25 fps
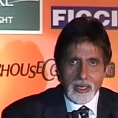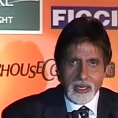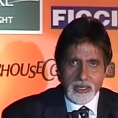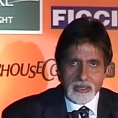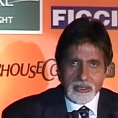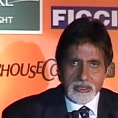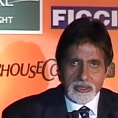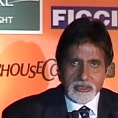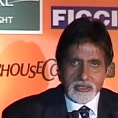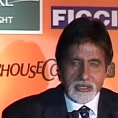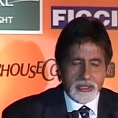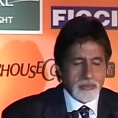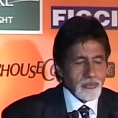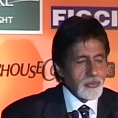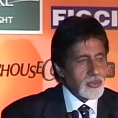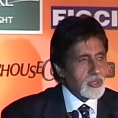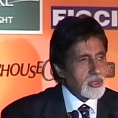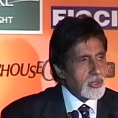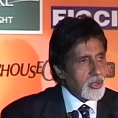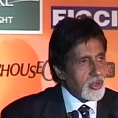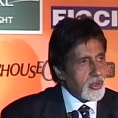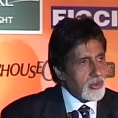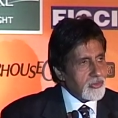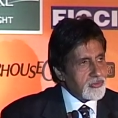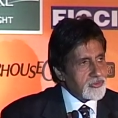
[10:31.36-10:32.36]
as a
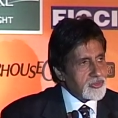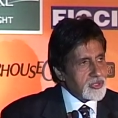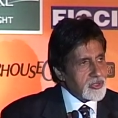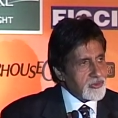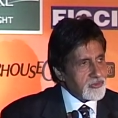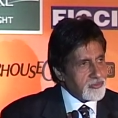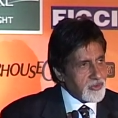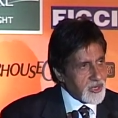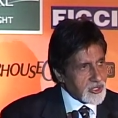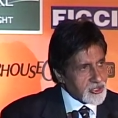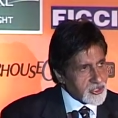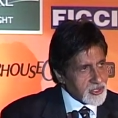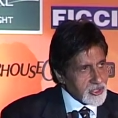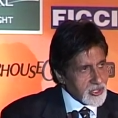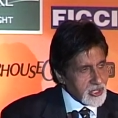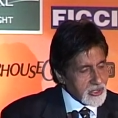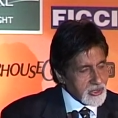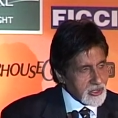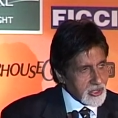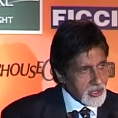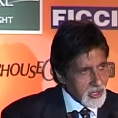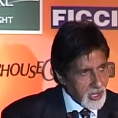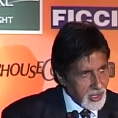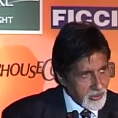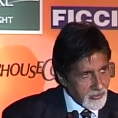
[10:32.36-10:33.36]
symbol of the affection
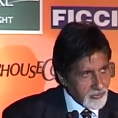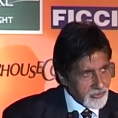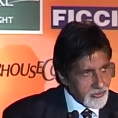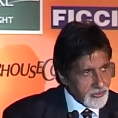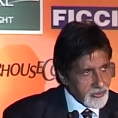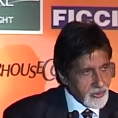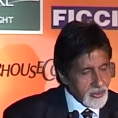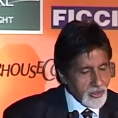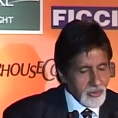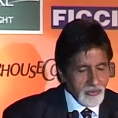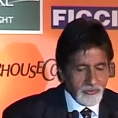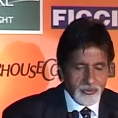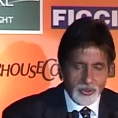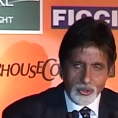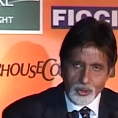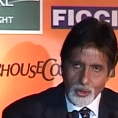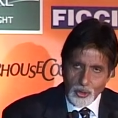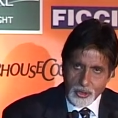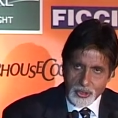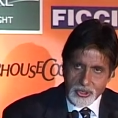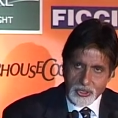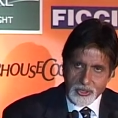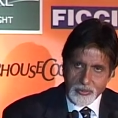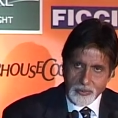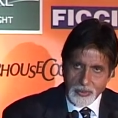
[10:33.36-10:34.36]
and the love of the
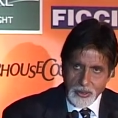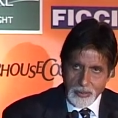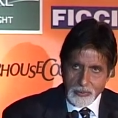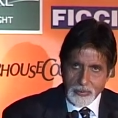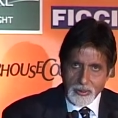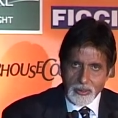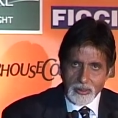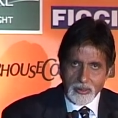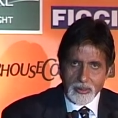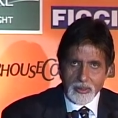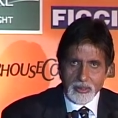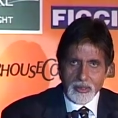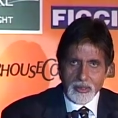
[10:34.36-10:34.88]
Yorkshire people.